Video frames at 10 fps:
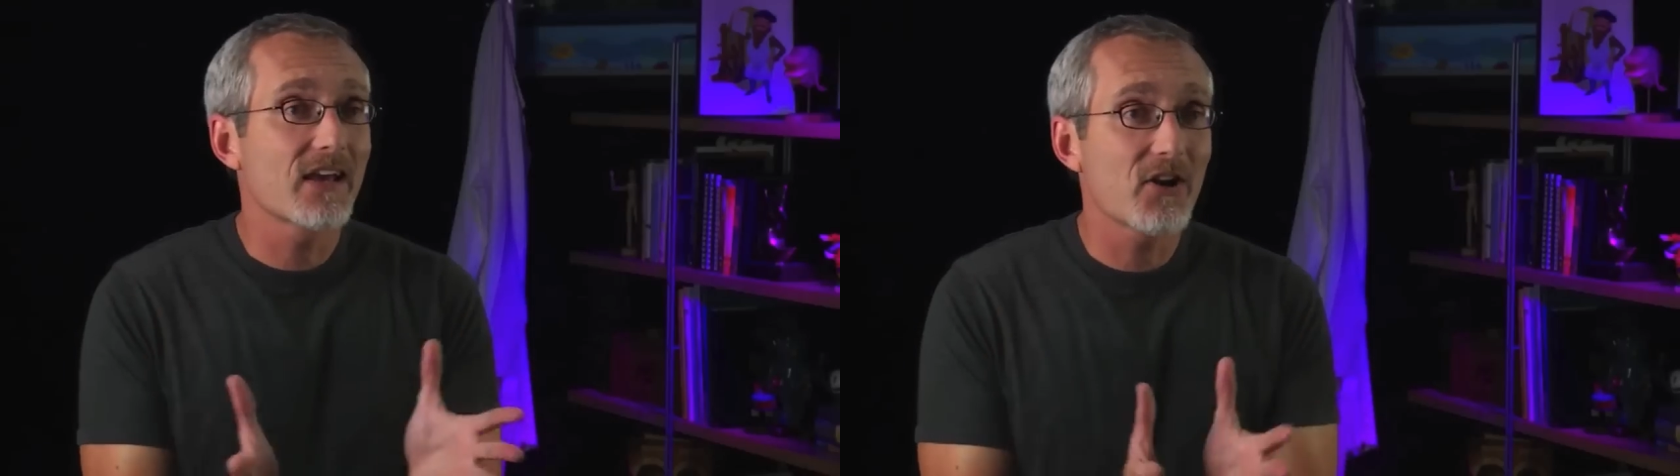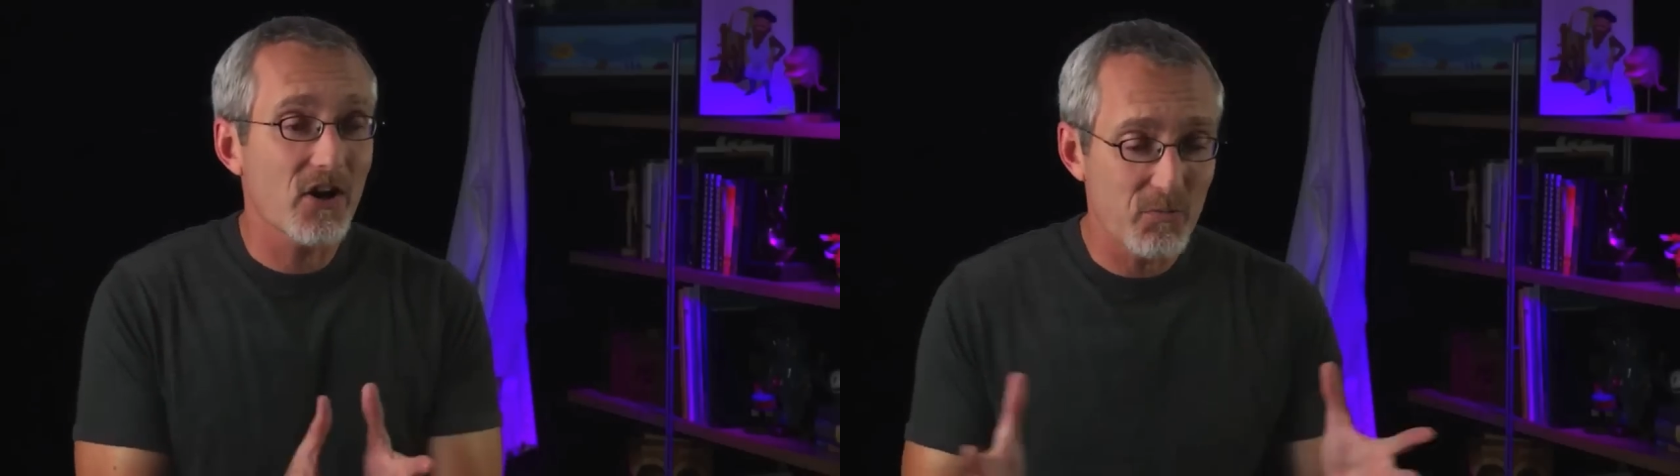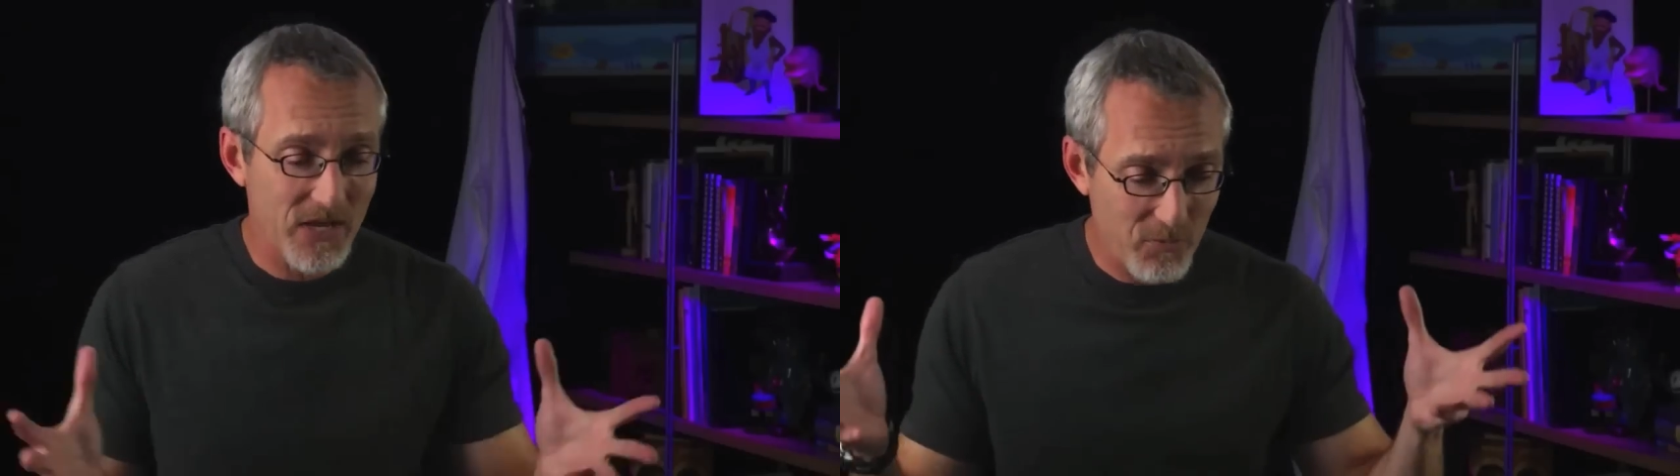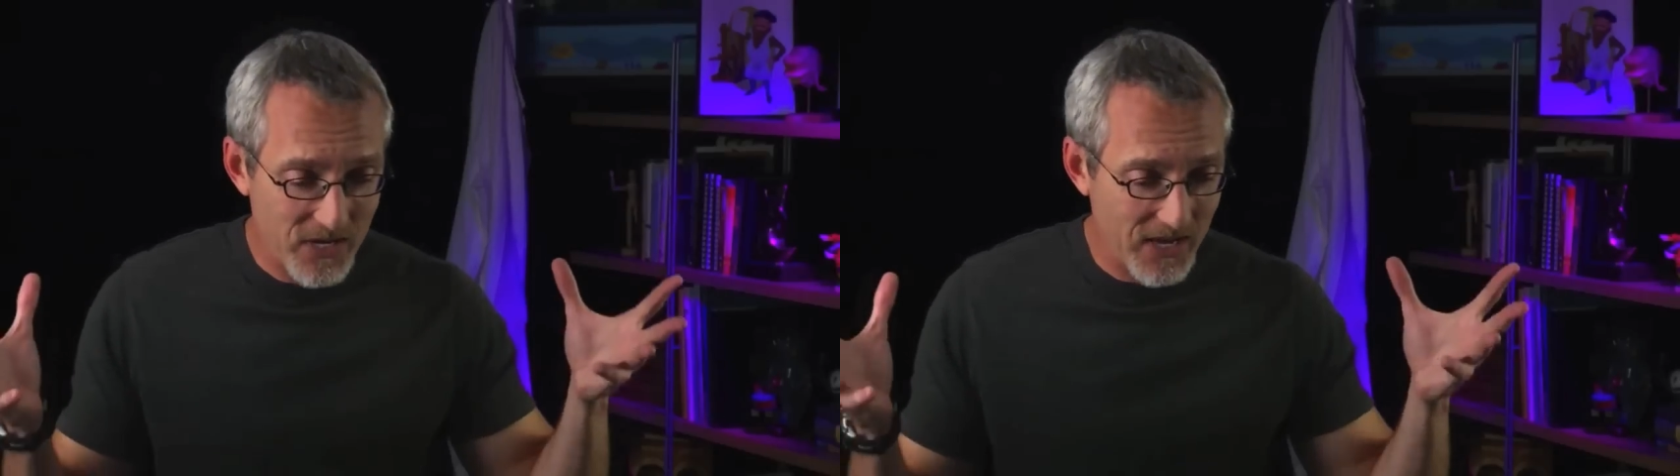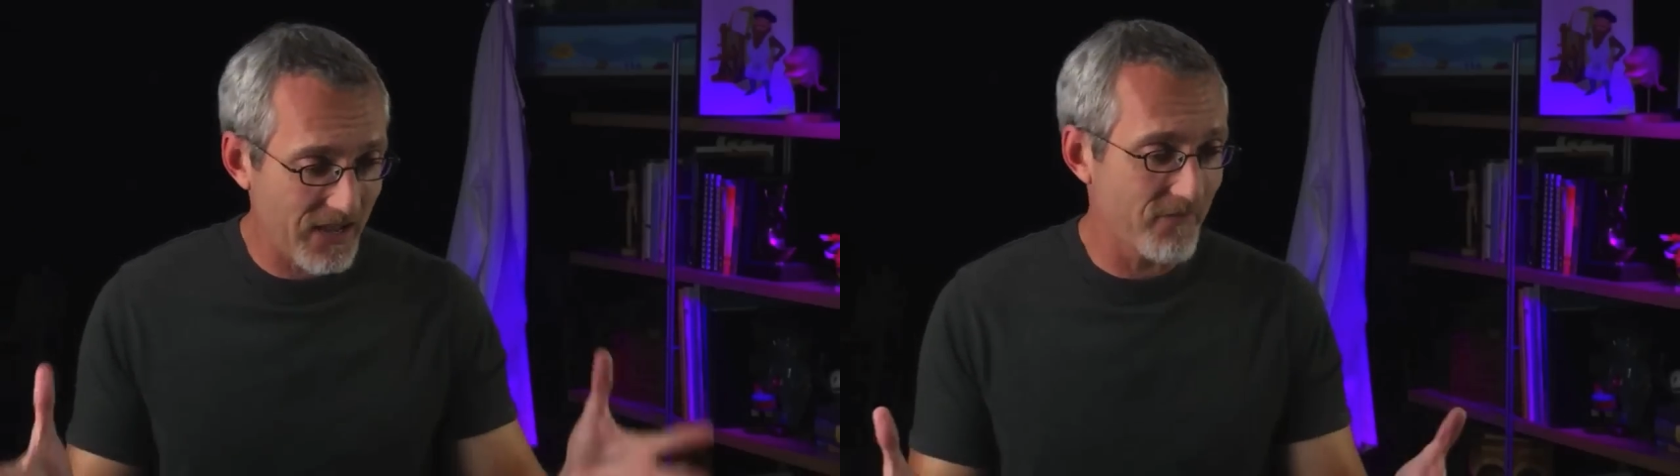that hard. We,
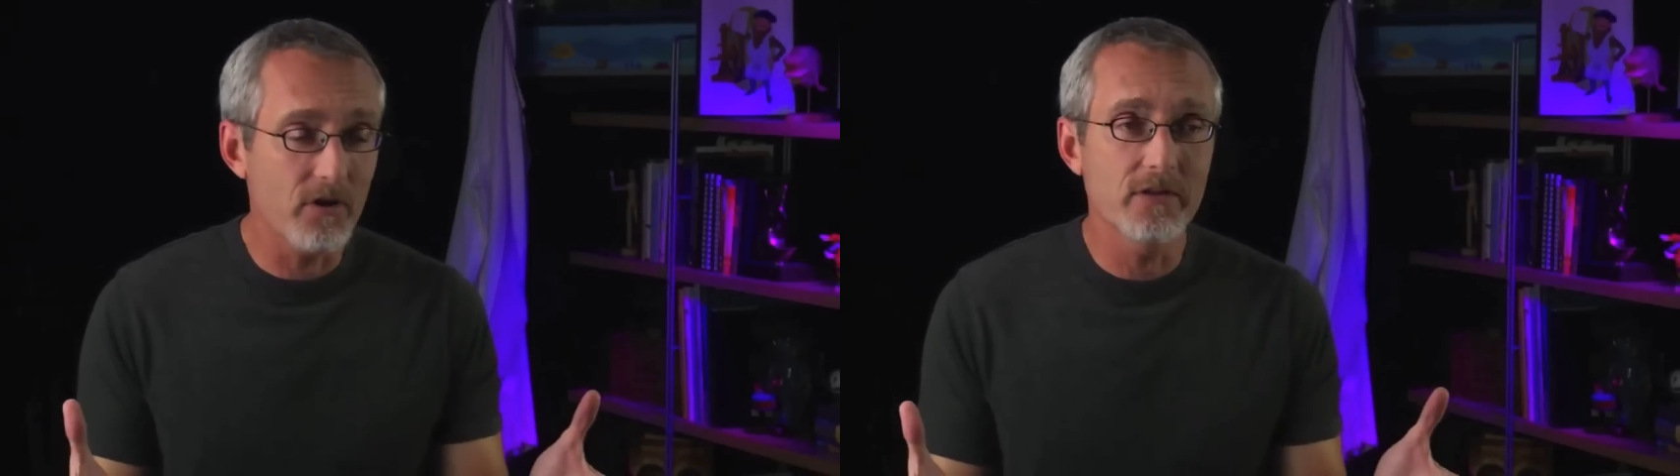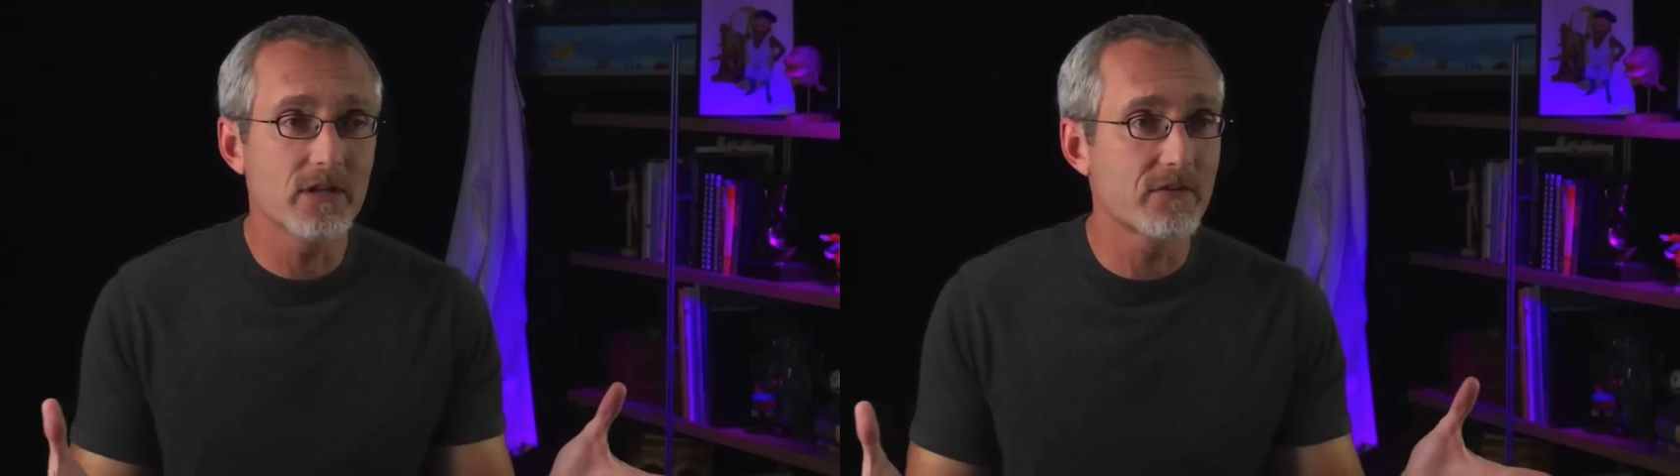we have all the